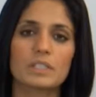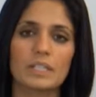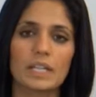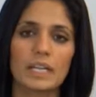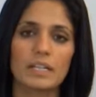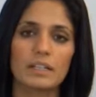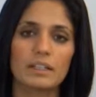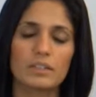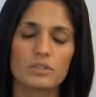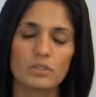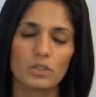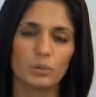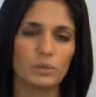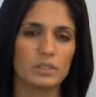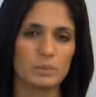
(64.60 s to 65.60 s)
to Canada,
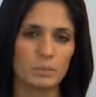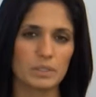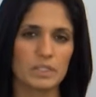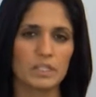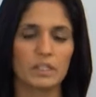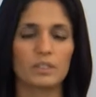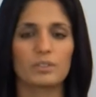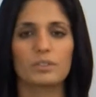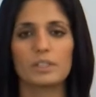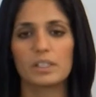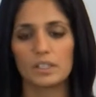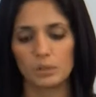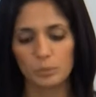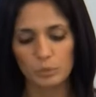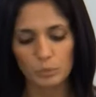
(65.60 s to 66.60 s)
so this particular
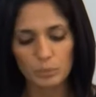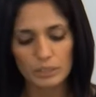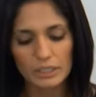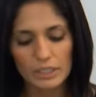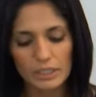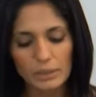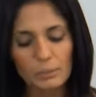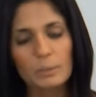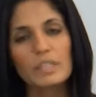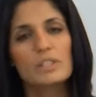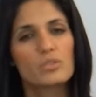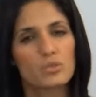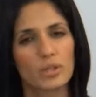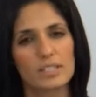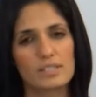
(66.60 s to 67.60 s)
video would really be
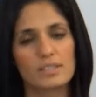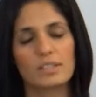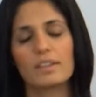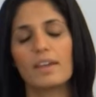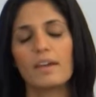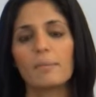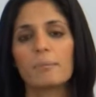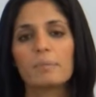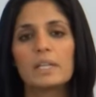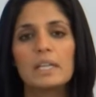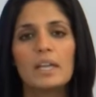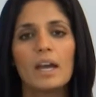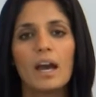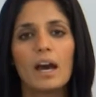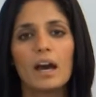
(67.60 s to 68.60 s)
addressed to them.
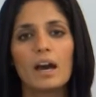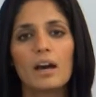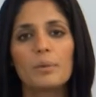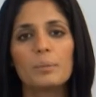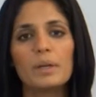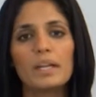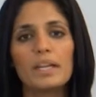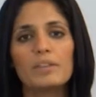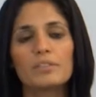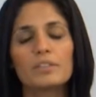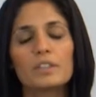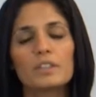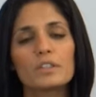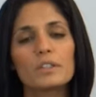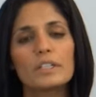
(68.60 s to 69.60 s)
Um, if
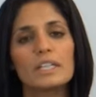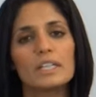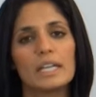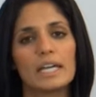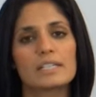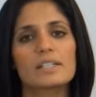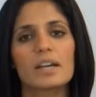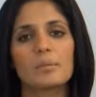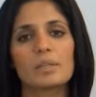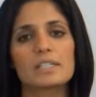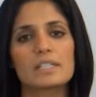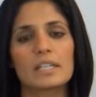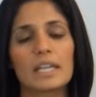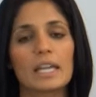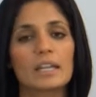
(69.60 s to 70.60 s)
you're looking at coming
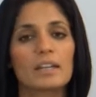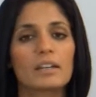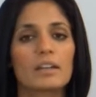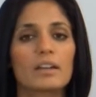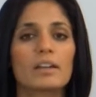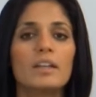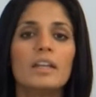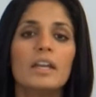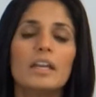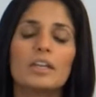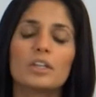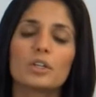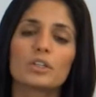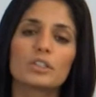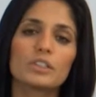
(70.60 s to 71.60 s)
to Canada,
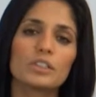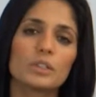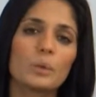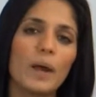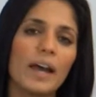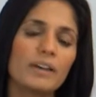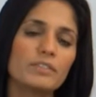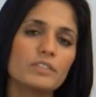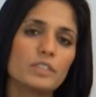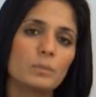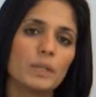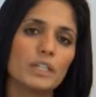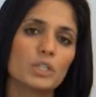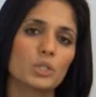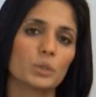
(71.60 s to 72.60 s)
you're, you have to
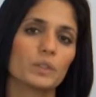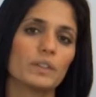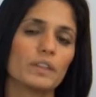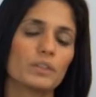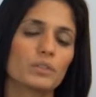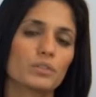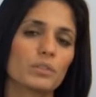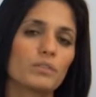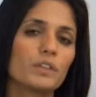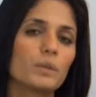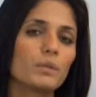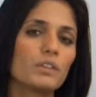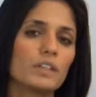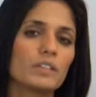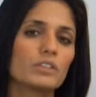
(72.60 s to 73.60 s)
make sure sure that there's a
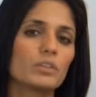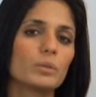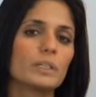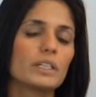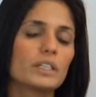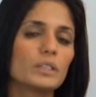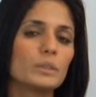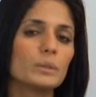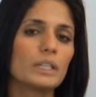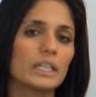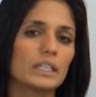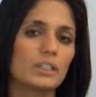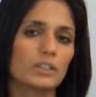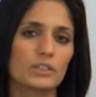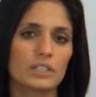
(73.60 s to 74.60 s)
few things you include
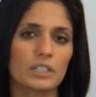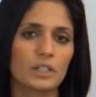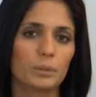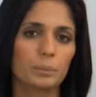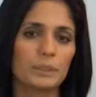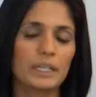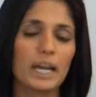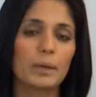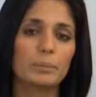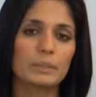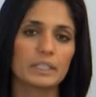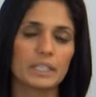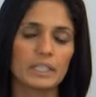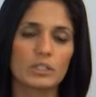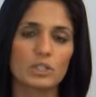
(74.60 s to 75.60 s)
in your TRP
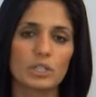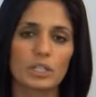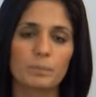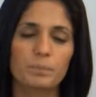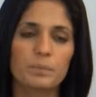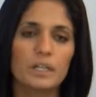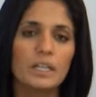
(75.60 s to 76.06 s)
application.